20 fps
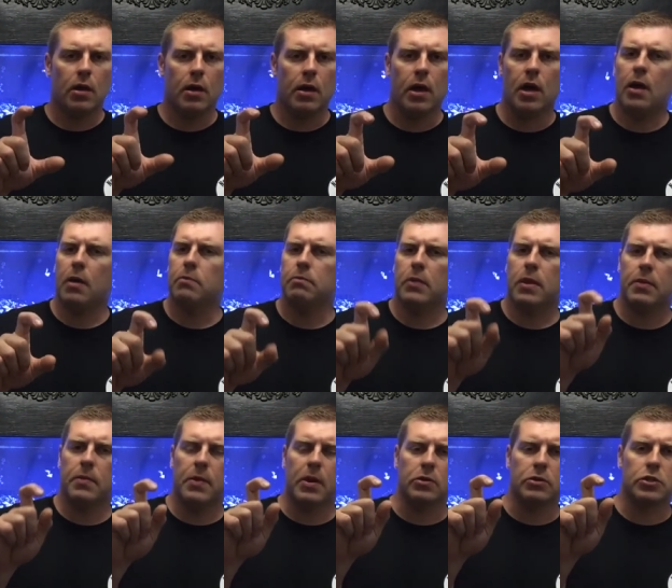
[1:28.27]
um,
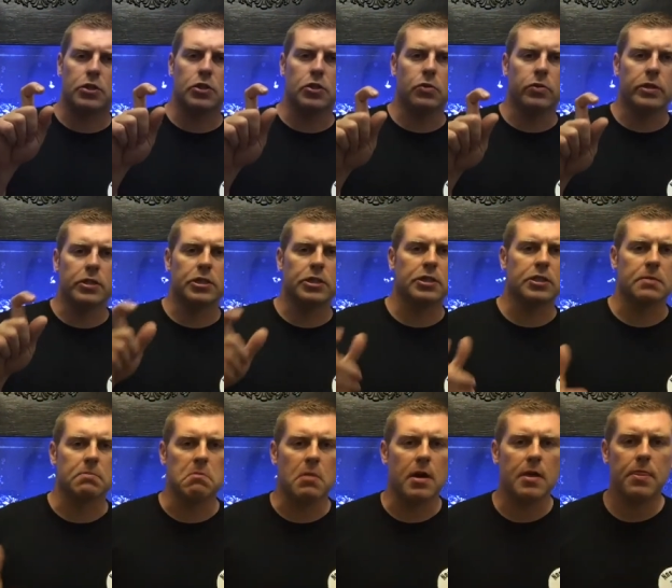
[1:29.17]
maybe about two inches
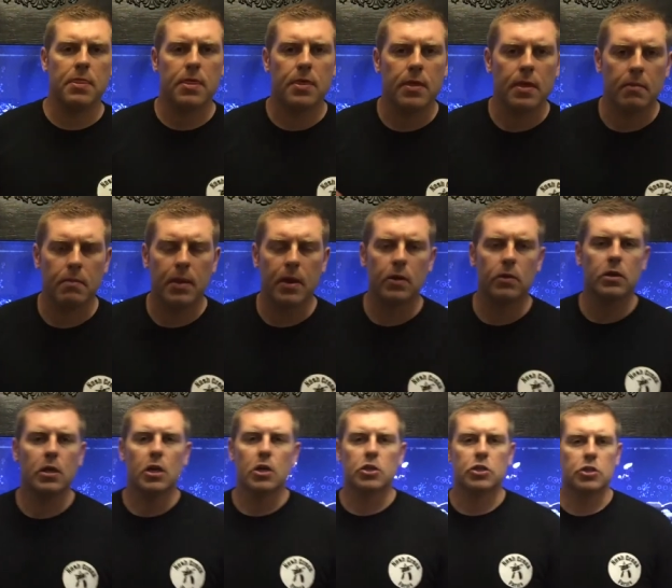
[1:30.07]
a month about.
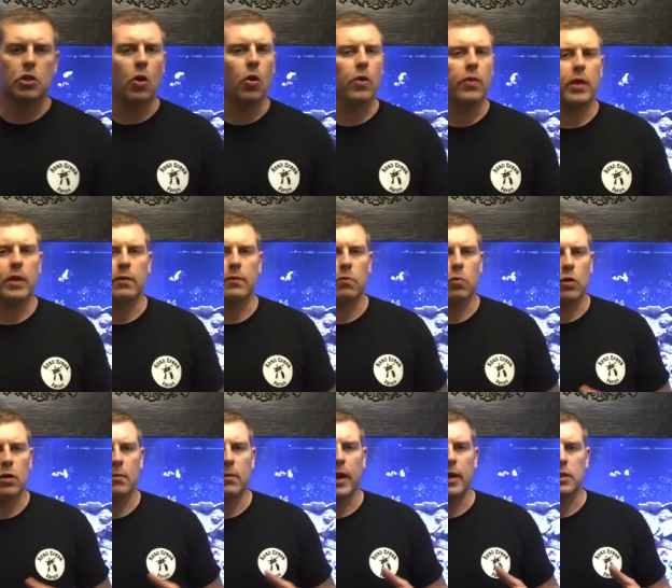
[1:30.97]
So the
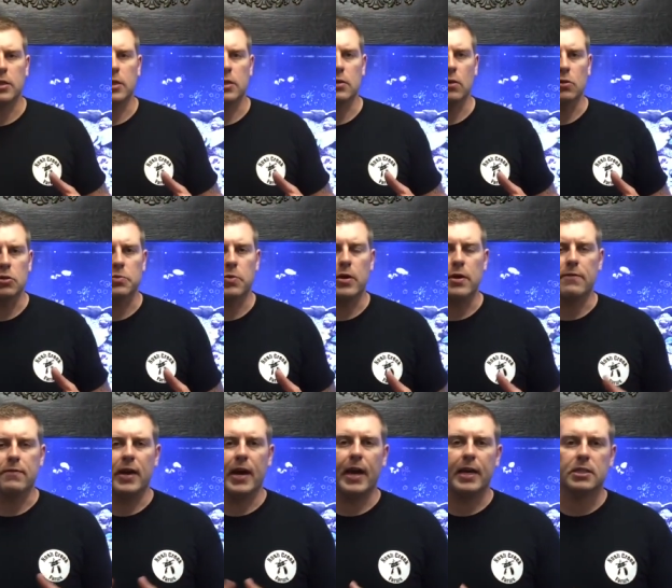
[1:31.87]
worm actually grows pretty
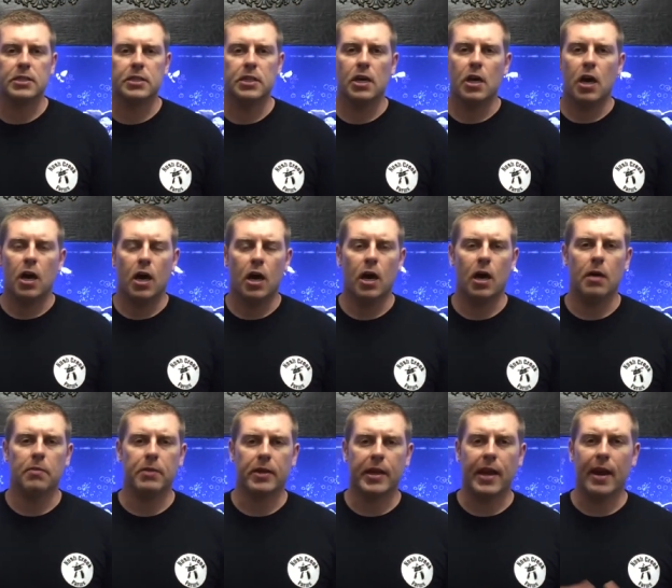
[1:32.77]
fast.
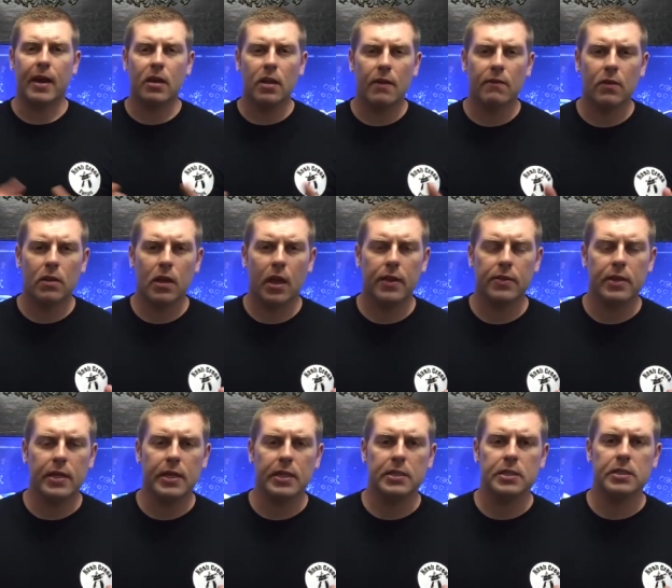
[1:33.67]
Um, the care level on
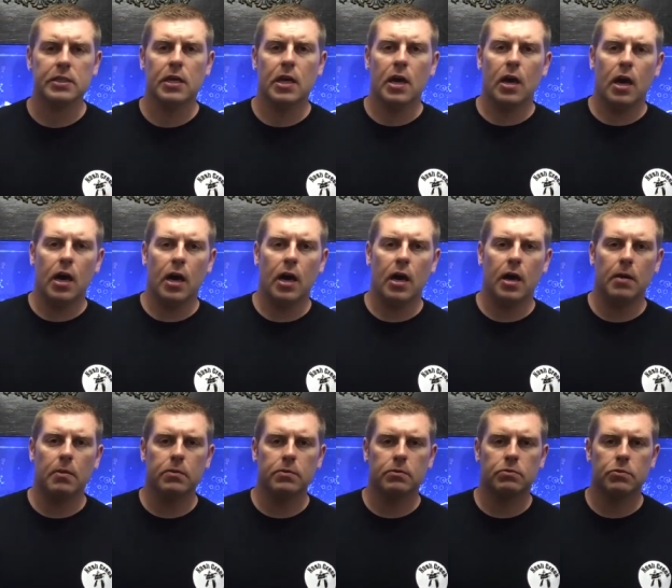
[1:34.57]
these,
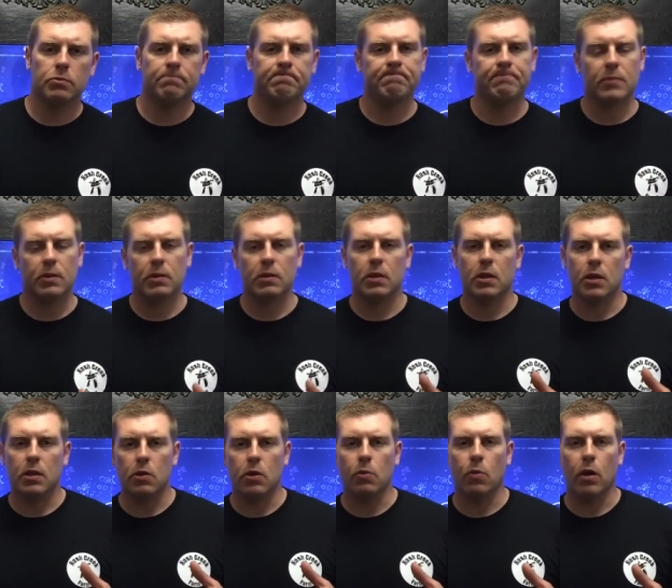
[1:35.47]
um,
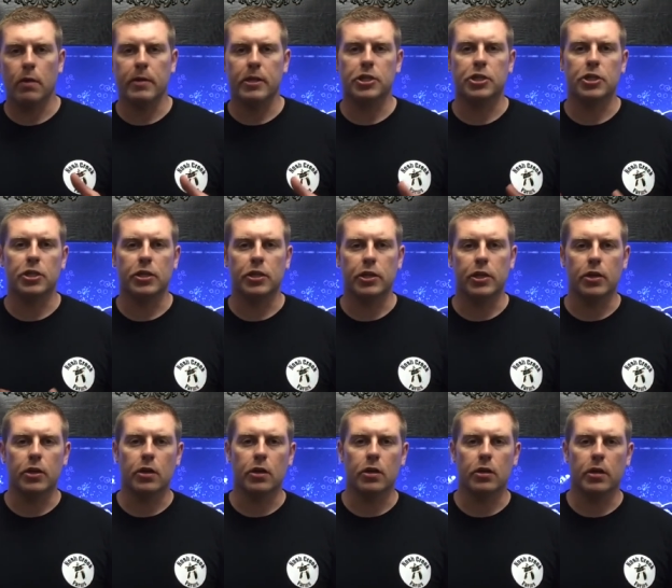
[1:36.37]
you want to make sure
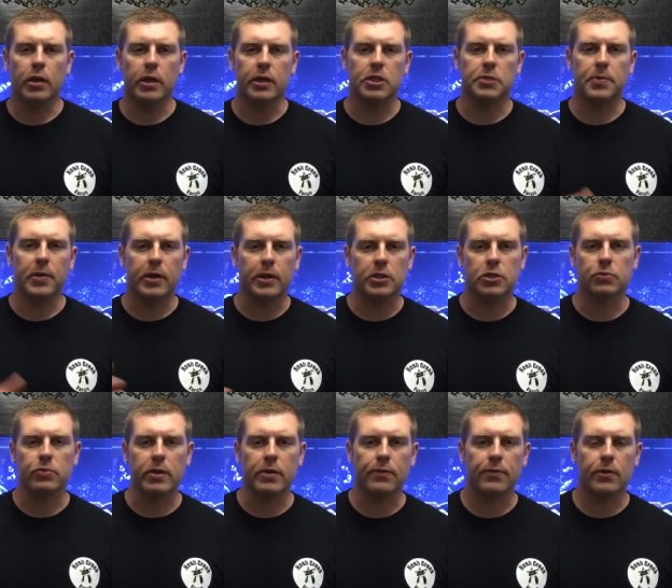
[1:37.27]
you're an experienced
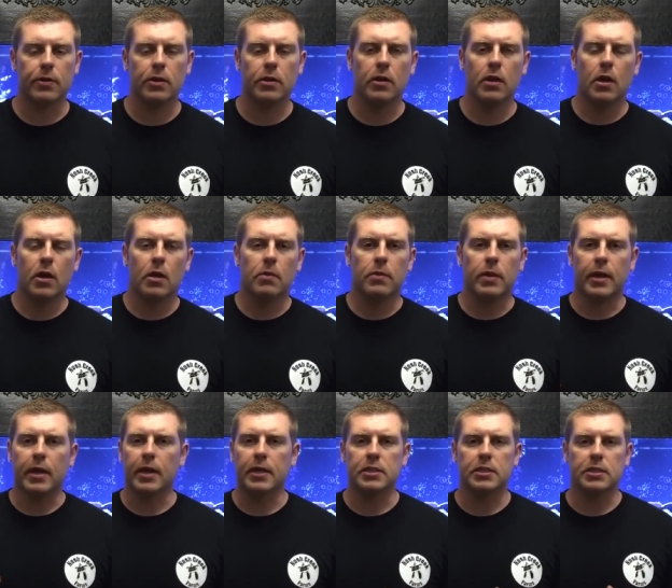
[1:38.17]
reefer
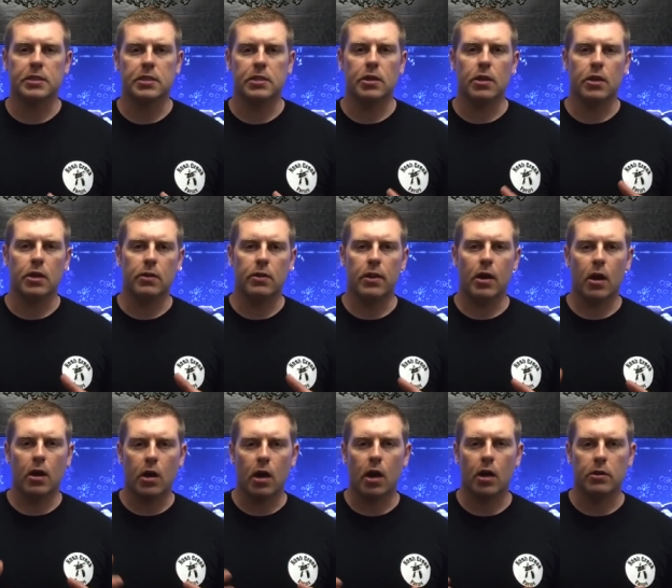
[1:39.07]
because they're they
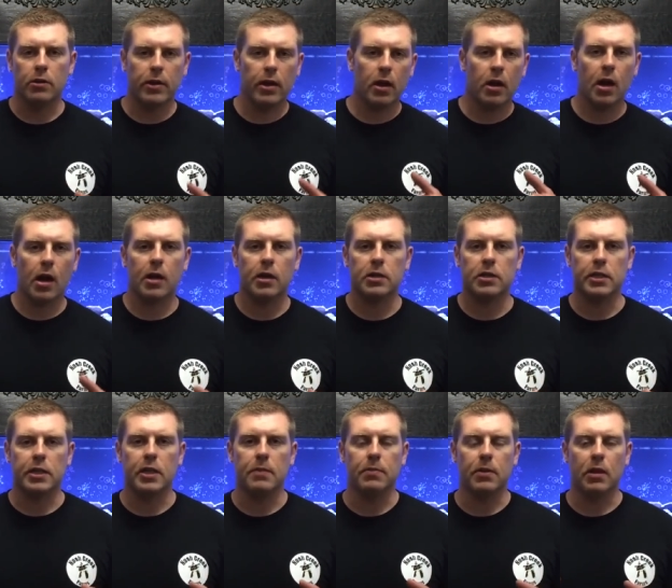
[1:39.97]
are they are hard to
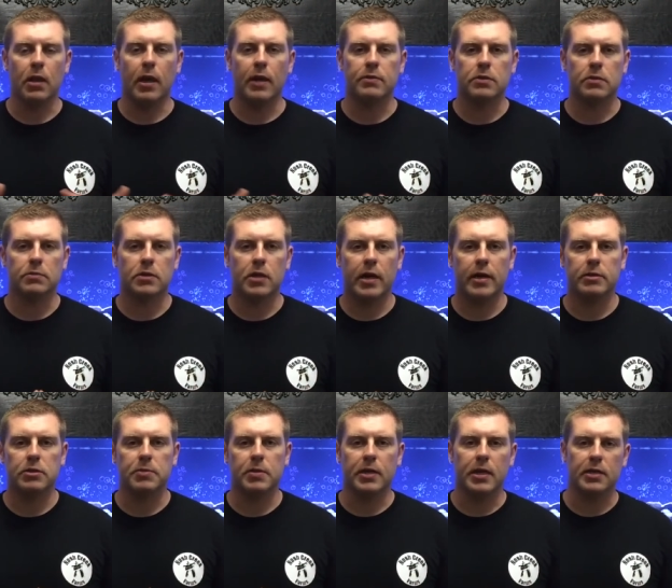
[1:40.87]
keep alive
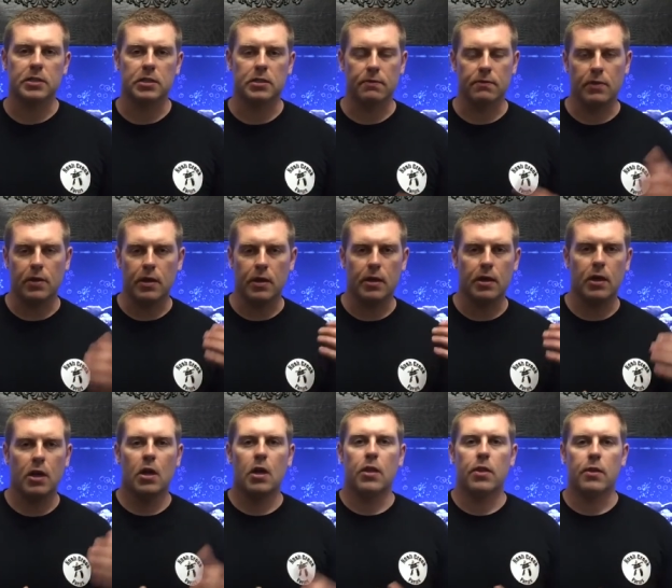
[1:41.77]
sometimes because of the
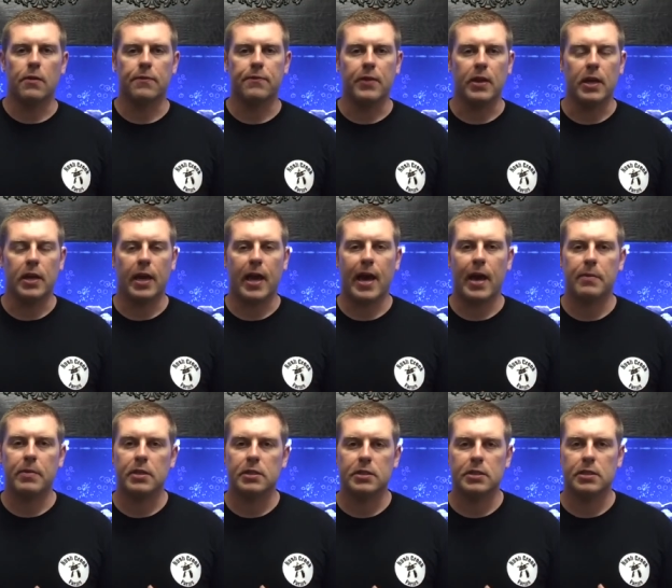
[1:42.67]
their feeding
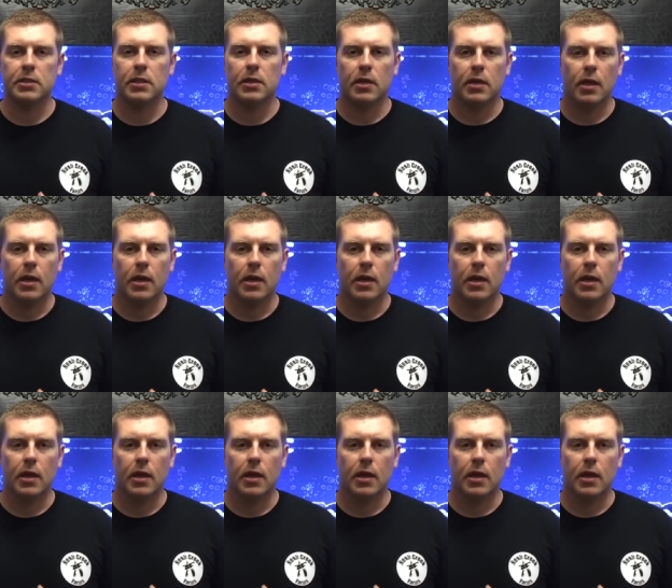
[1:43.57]
habits